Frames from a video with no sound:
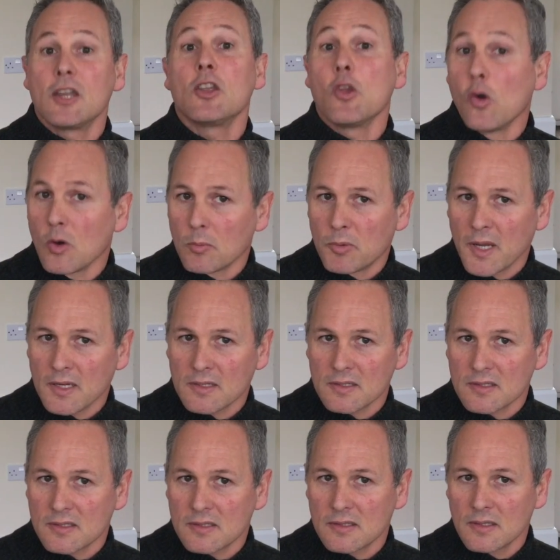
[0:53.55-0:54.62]
yoga
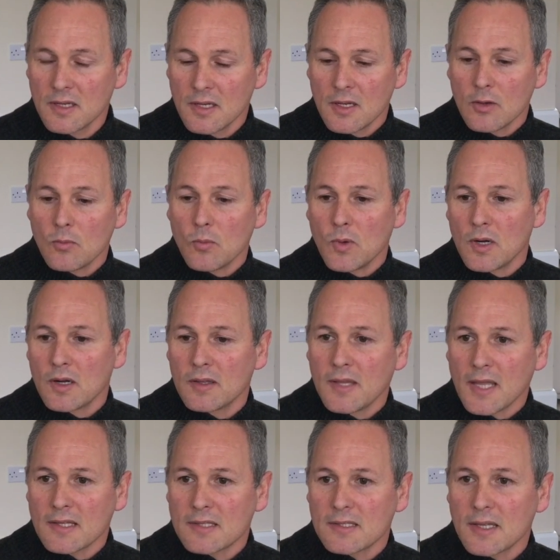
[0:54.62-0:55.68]
practice where
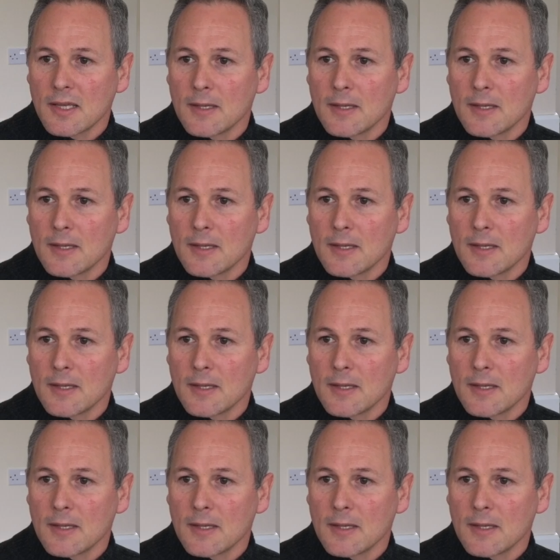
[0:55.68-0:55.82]
that's